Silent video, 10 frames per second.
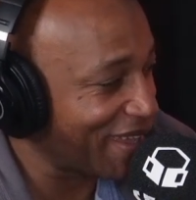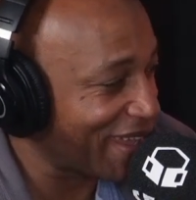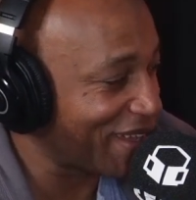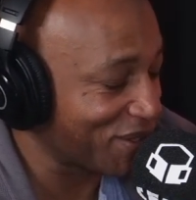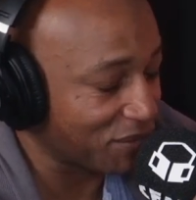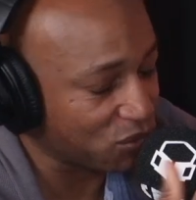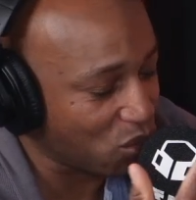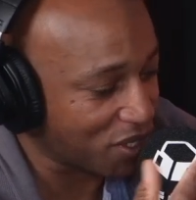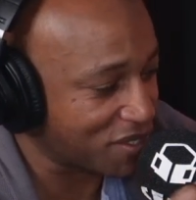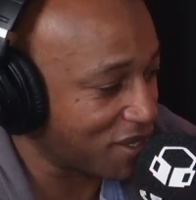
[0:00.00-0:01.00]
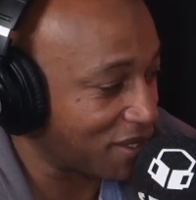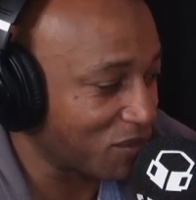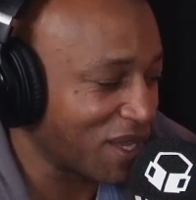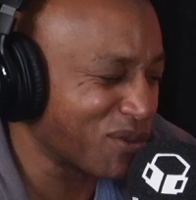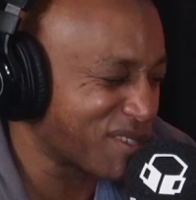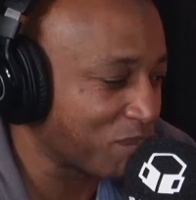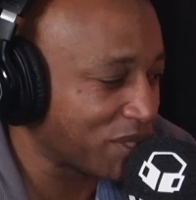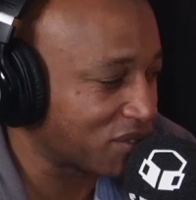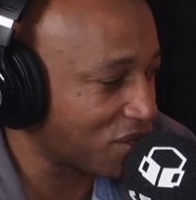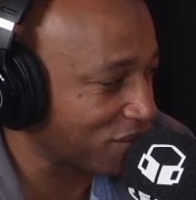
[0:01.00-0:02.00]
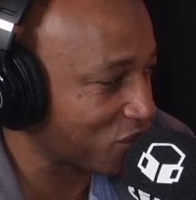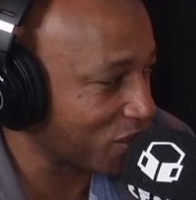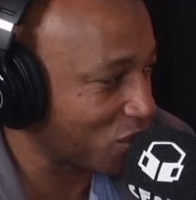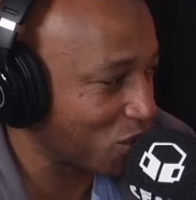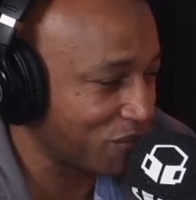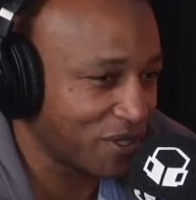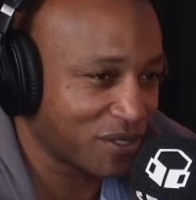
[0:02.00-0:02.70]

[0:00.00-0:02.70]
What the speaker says: Yeah, of course. Yeah, it was a bit tough during COVID,